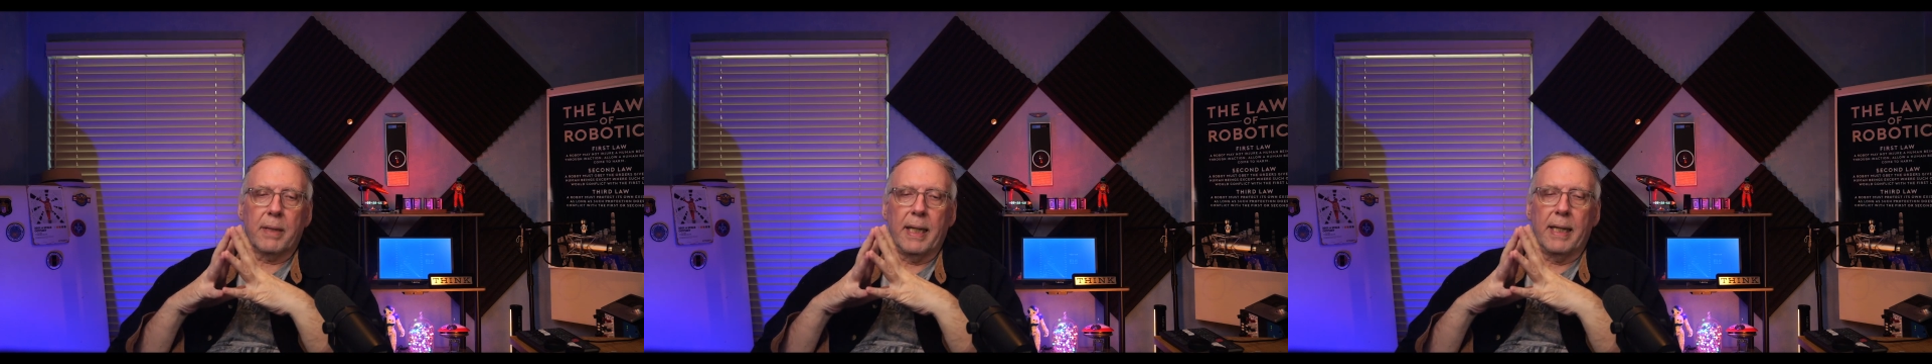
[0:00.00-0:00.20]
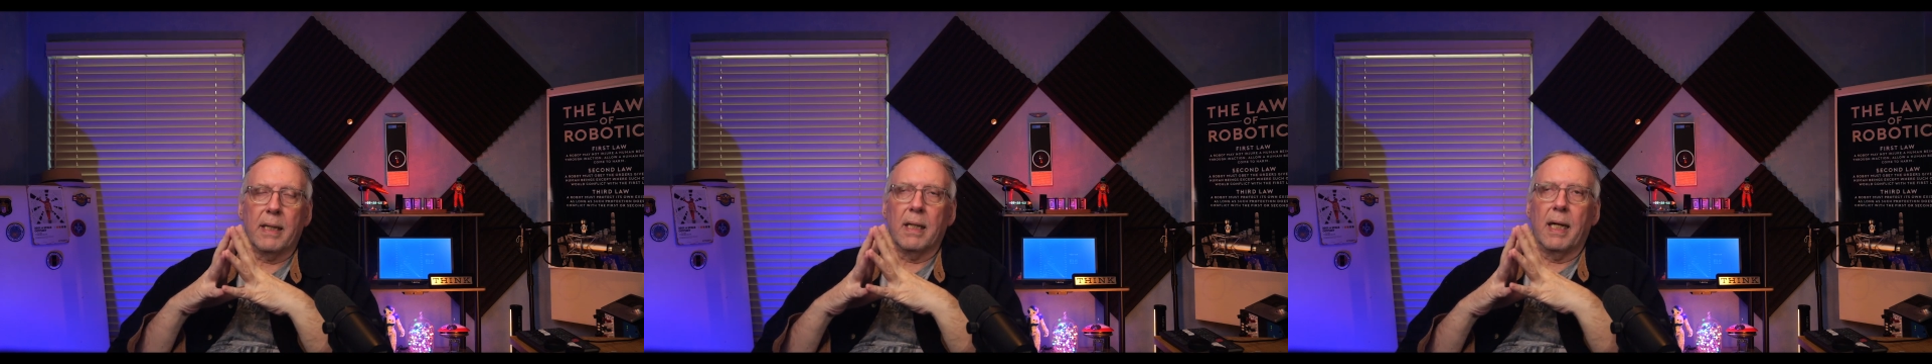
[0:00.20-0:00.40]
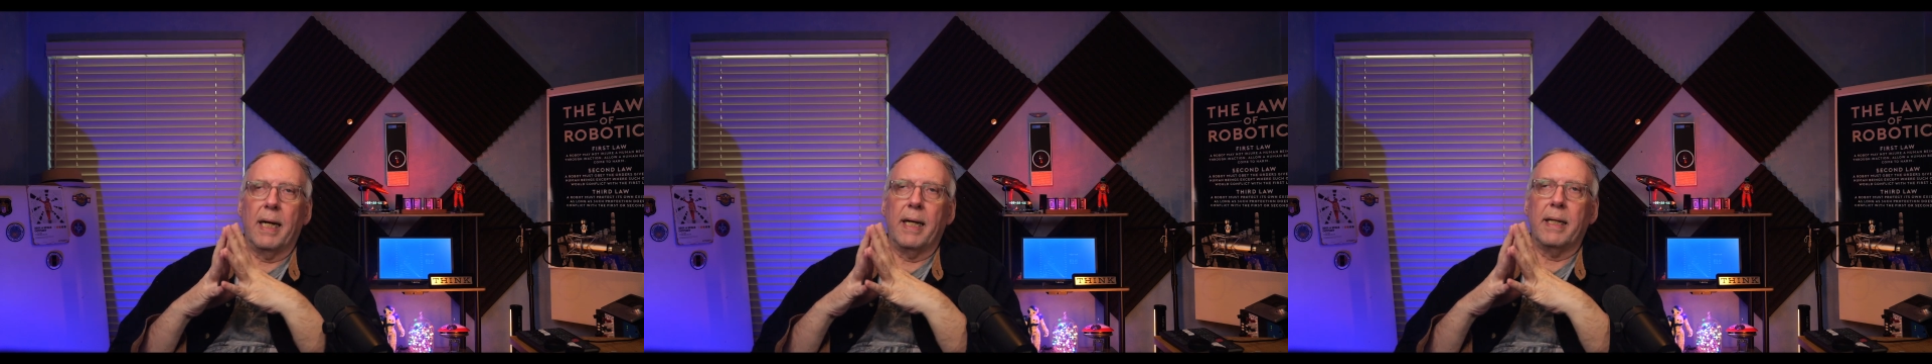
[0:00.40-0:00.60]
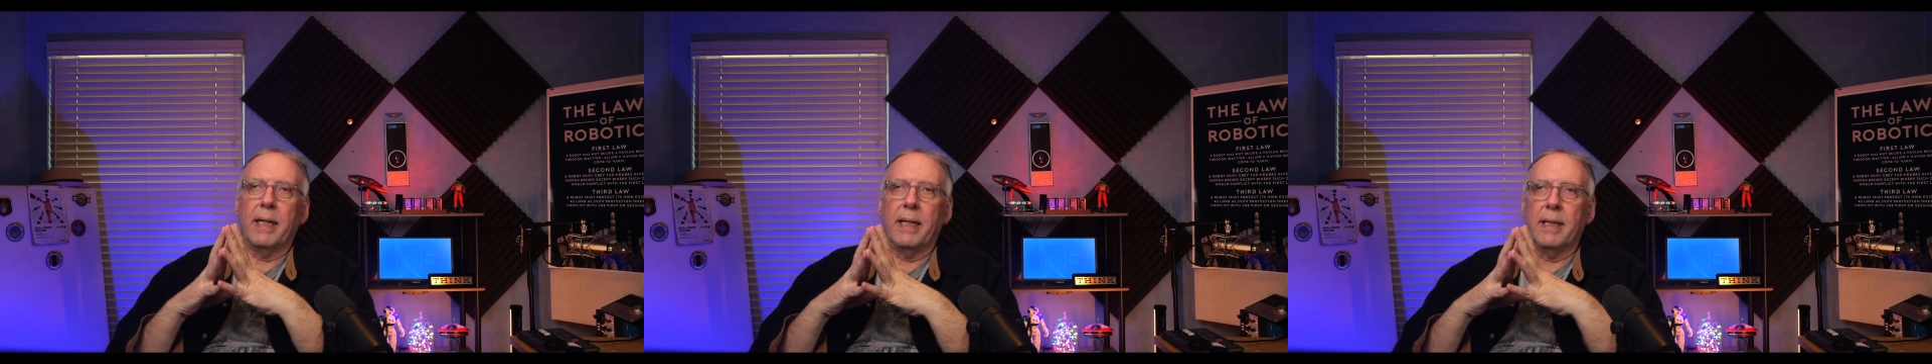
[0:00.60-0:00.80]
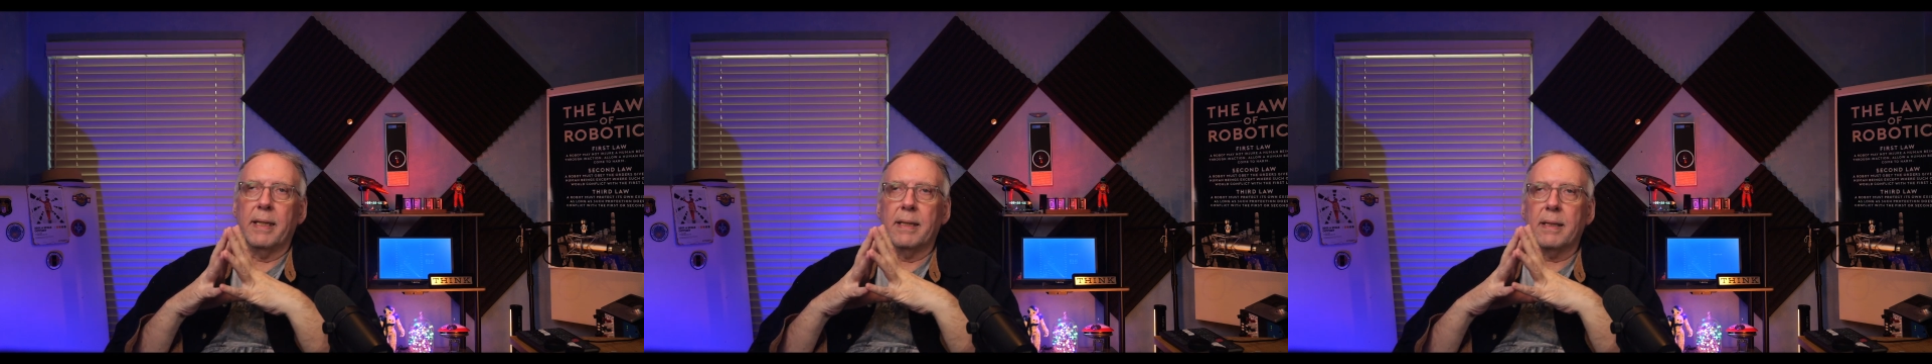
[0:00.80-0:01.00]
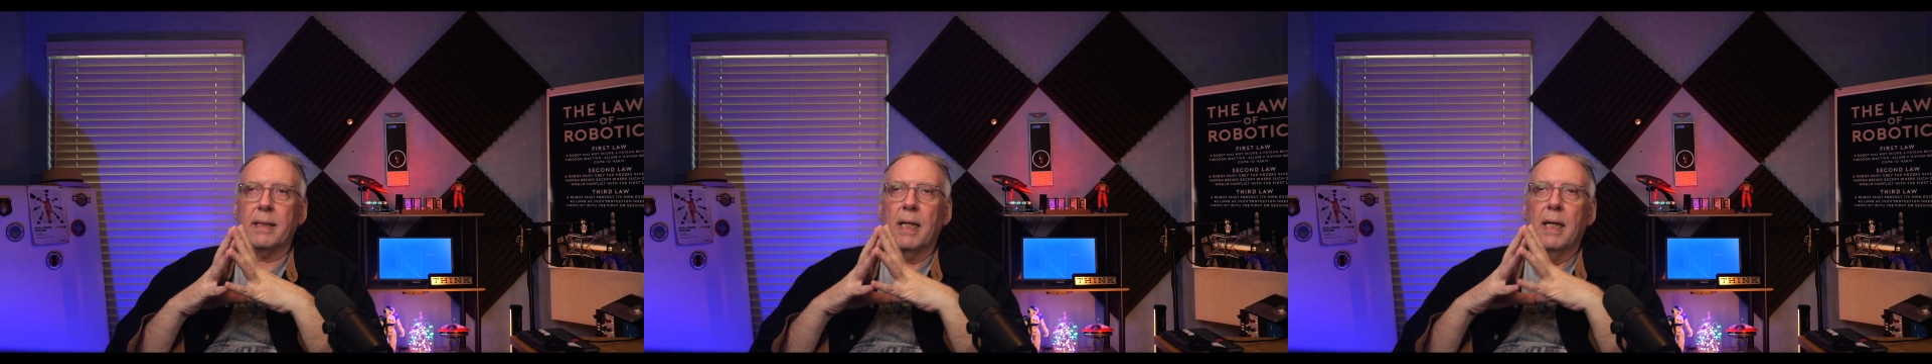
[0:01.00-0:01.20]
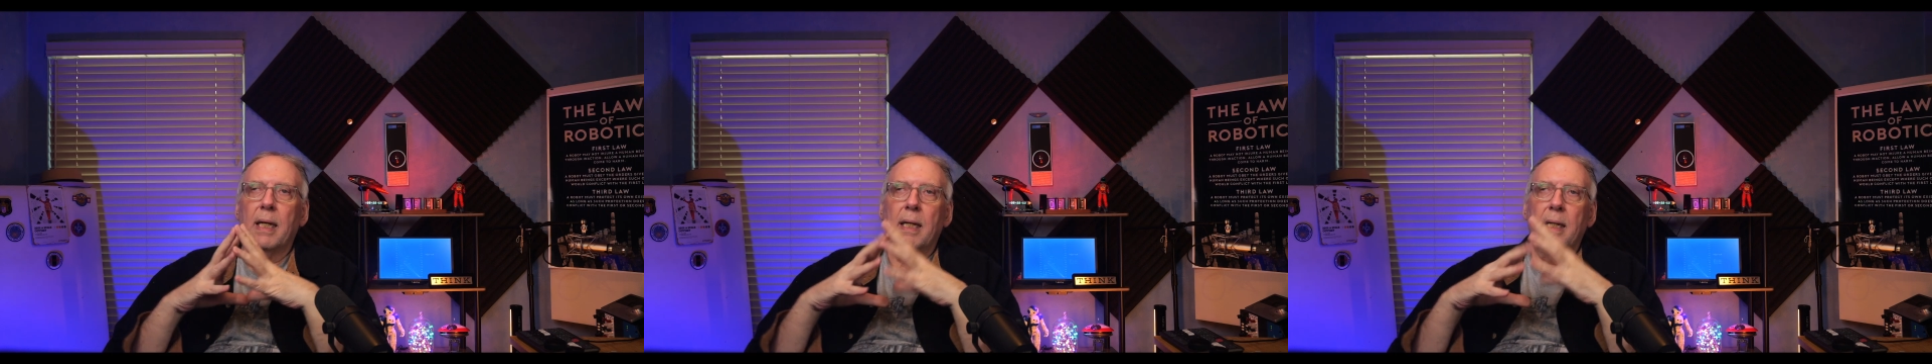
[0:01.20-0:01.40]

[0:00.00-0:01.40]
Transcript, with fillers: Kinolite is